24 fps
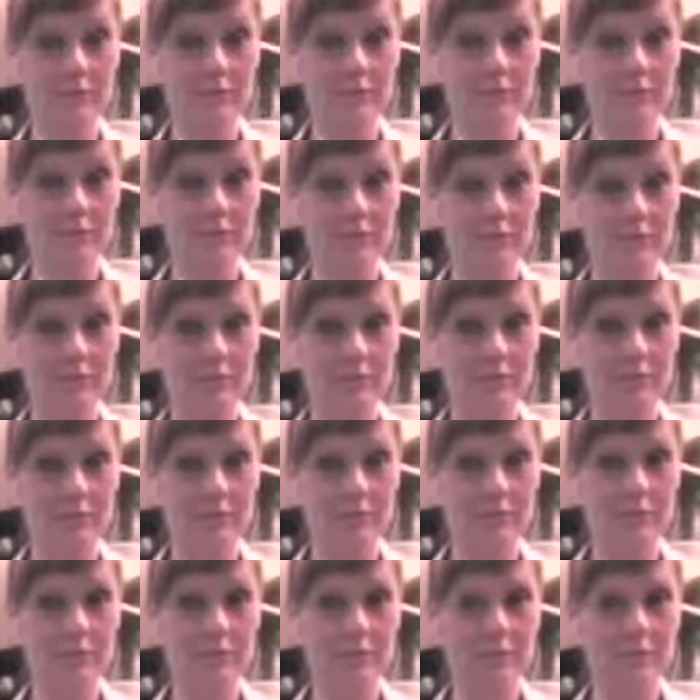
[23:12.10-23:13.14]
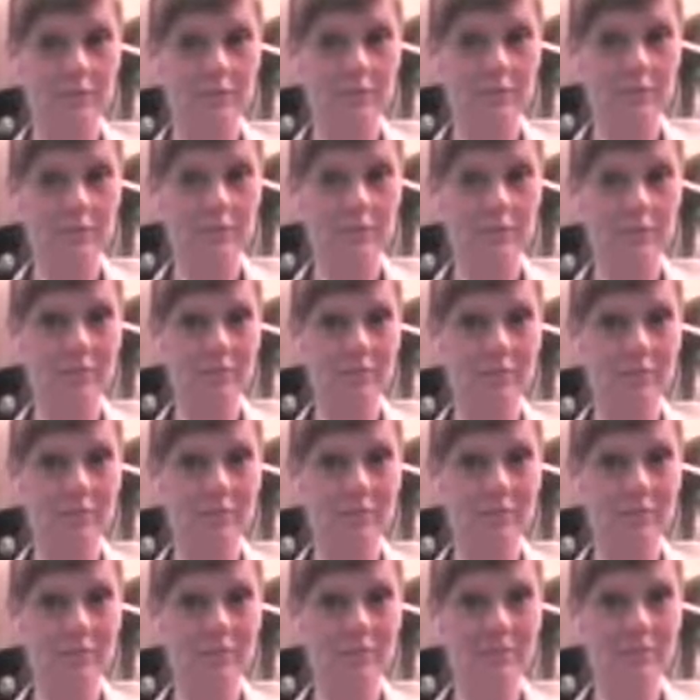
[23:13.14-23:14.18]

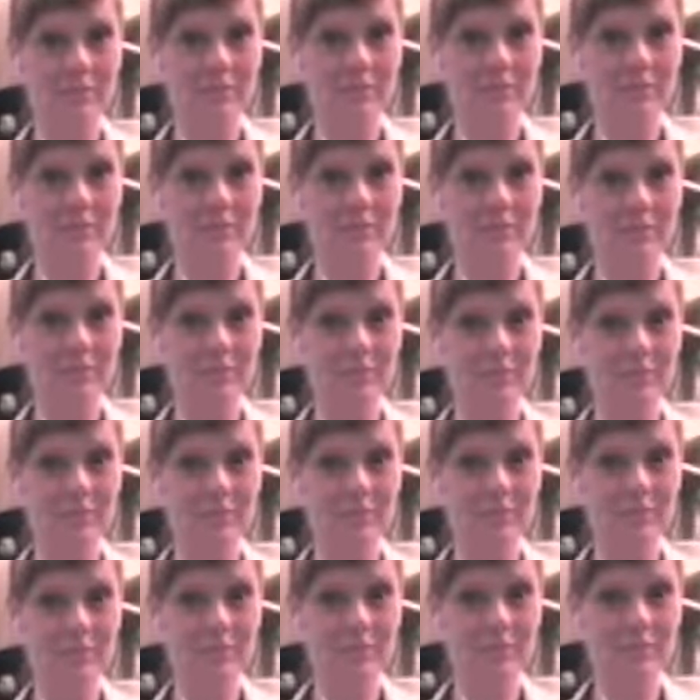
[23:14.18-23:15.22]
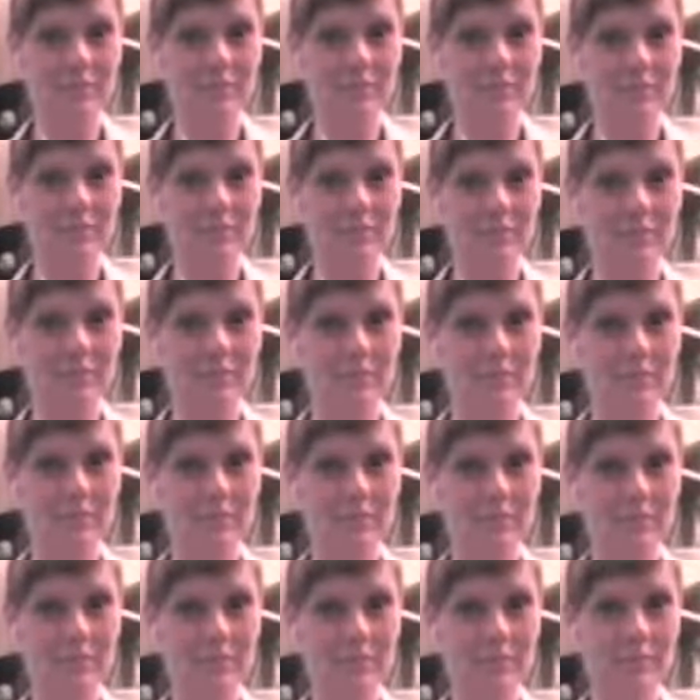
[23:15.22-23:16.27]

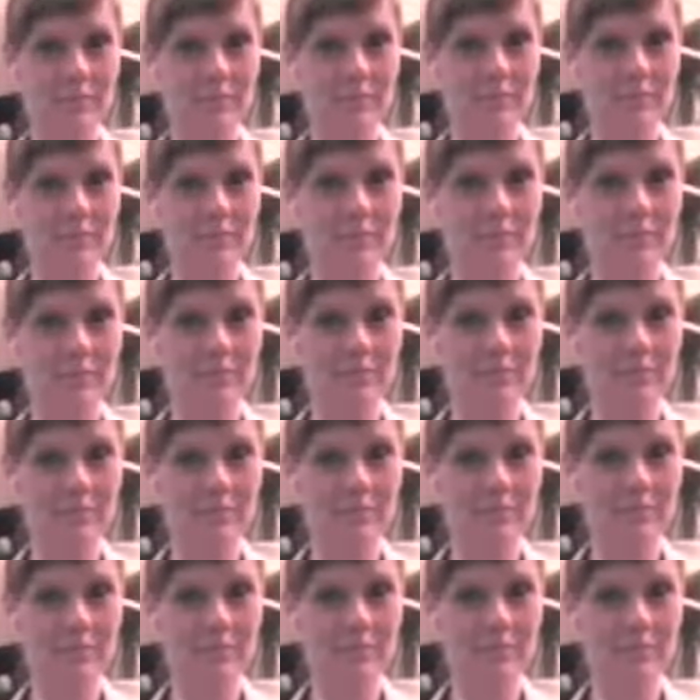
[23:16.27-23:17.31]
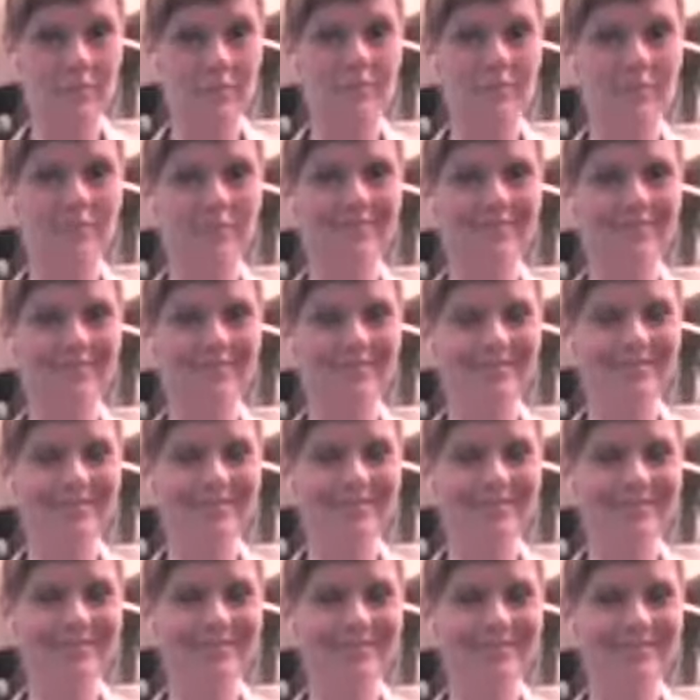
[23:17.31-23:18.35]

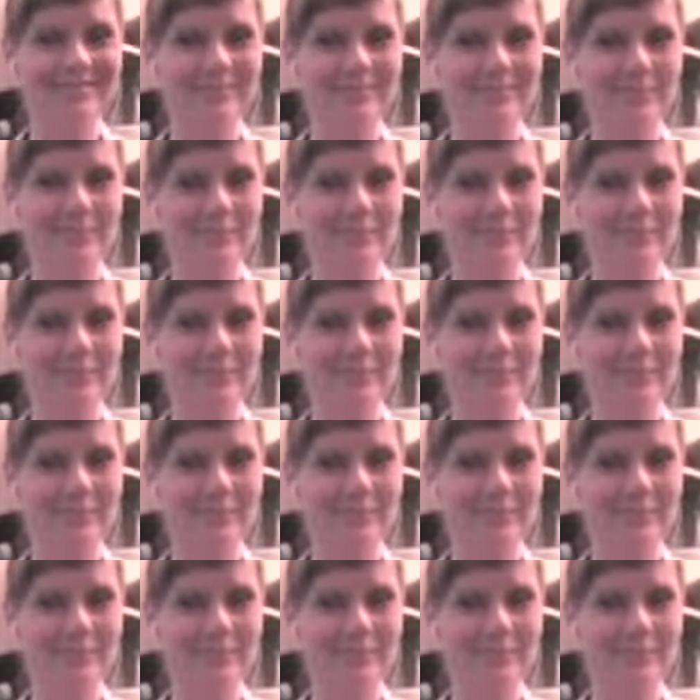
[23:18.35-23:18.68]
(not speaking)